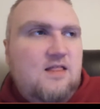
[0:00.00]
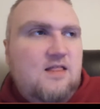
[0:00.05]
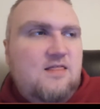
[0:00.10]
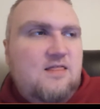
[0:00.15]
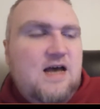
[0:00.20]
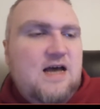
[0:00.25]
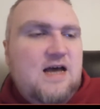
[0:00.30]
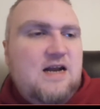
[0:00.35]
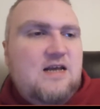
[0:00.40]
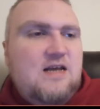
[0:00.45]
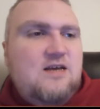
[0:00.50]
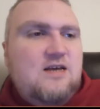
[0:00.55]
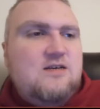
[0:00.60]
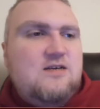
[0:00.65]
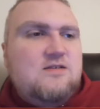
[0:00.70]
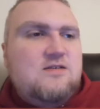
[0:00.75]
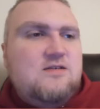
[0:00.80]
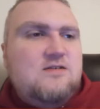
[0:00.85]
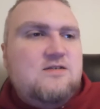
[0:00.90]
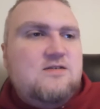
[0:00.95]
that
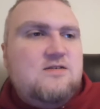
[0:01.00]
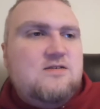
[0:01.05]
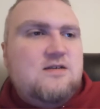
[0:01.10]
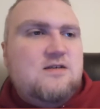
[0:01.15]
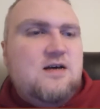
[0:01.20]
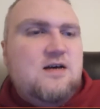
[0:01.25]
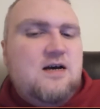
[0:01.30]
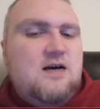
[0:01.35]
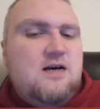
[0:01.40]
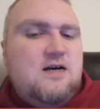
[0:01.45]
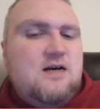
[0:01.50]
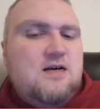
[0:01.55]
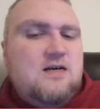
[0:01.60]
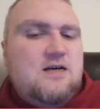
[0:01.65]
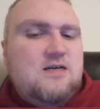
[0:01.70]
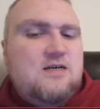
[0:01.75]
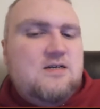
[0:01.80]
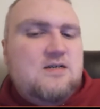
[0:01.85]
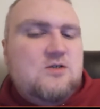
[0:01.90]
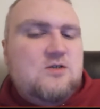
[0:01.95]
is
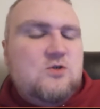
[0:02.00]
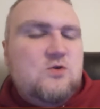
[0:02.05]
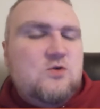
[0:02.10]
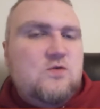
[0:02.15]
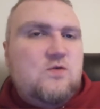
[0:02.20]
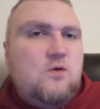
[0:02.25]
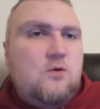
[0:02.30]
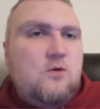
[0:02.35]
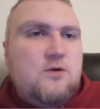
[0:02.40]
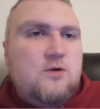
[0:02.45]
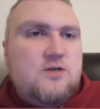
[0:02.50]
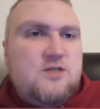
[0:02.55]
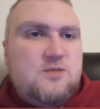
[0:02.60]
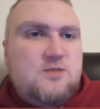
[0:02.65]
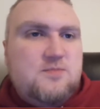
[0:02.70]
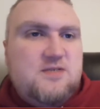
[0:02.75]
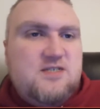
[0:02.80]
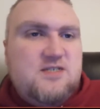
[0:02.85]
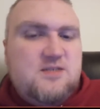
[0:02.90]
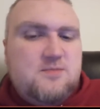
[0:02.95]
uh, to, of course,
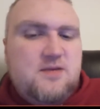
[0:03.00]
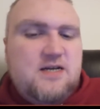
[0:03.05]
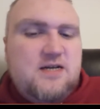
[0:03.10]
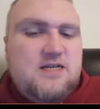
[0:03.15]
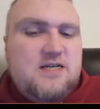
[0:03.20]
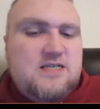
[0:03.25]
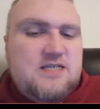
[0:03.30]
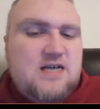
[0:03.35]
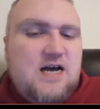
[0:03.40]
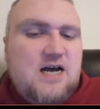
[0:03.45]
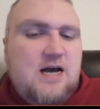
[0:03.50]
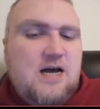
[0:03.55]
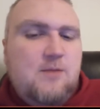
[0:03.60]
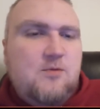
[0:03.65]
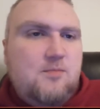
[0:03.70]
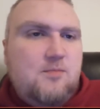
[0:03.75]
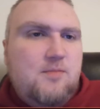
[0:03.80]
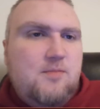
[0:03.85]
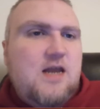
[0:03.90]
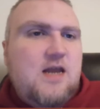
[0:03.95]
be spending time
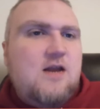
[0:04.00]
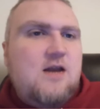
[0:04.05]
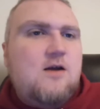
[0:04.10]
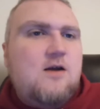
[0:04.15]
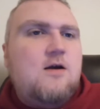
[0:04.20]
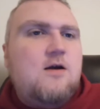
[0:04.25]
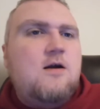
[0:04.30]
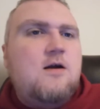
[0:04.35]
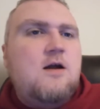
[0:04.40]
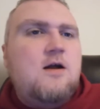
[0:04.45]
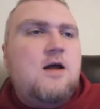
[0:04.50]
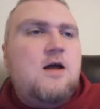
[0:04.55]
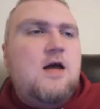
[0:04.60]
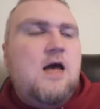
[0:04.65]
with Peter.